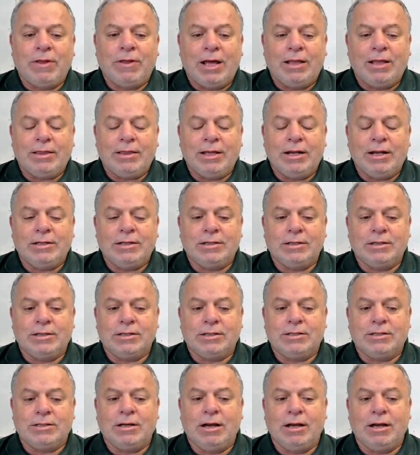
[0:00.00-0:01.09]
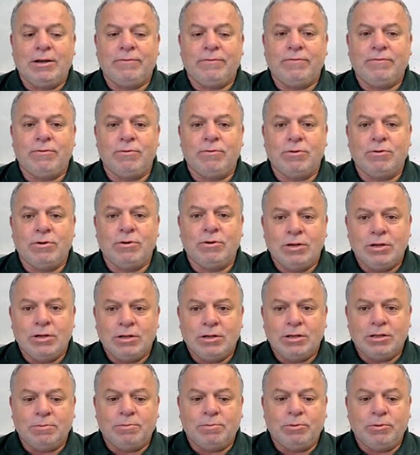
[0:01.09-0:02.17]
that then is a desire for
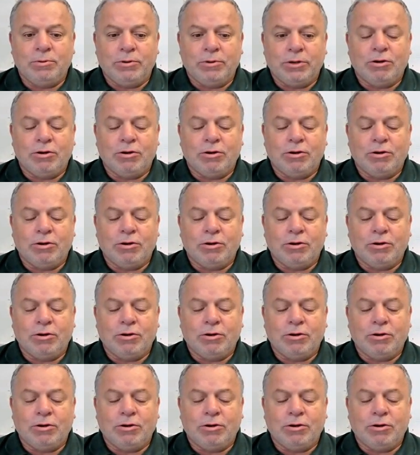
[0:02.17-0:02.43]
the blue